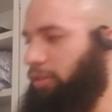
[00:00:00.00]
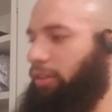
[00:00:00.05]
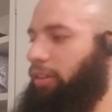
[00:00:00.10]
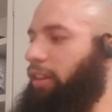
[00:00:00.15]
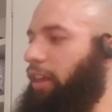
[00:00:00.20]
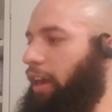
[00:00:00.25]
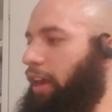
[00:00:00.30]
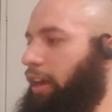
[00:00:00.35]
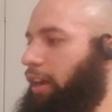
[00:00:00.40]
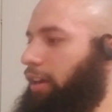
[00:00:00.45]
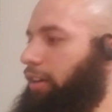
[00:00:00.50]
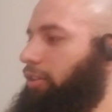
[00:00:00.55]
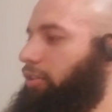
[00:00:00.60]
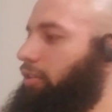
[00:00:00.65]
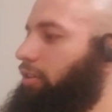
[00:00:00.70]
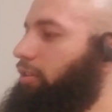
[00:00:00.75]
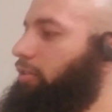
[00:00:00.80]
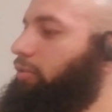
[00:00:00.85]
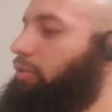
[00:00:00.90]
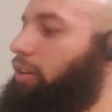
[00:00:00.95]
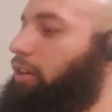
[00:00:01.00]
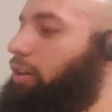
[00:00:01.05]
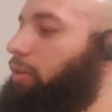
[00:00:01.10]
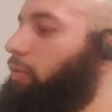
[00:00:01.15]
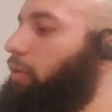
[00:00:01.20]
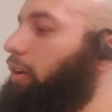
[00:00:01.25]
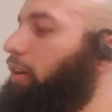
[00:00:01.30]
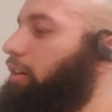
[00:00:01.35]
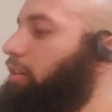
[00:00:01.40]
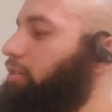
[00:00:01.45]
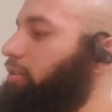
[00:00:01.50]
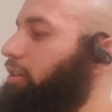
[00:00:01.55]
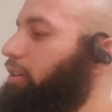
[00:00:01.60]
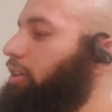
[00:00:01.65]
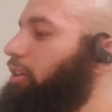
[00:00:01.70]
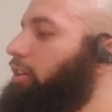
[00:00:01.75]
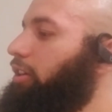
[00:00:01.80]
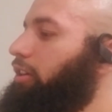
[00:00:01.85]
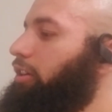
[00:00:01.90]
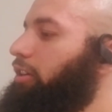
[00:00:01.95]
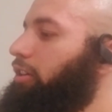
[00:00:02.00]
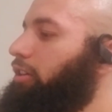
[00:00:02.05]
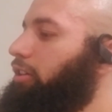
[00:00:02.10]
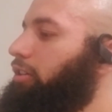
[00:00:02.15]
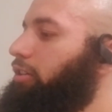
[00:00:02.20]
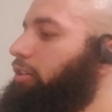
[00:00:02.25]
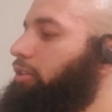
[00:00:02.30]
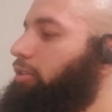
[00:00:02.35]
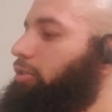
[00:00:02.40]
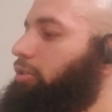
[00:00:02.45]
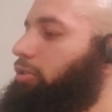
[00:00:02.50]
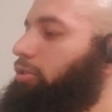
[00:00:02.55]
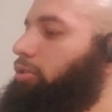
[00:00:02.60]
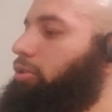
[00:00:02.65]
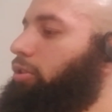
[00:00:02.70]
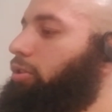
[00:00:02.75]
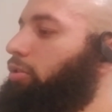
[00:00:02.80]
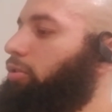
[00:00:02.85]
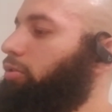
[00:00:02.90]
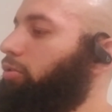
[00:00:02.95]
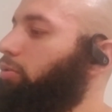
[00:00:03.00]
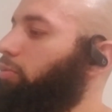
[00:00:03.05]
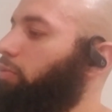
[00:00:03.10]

that, you know. Anyways, so you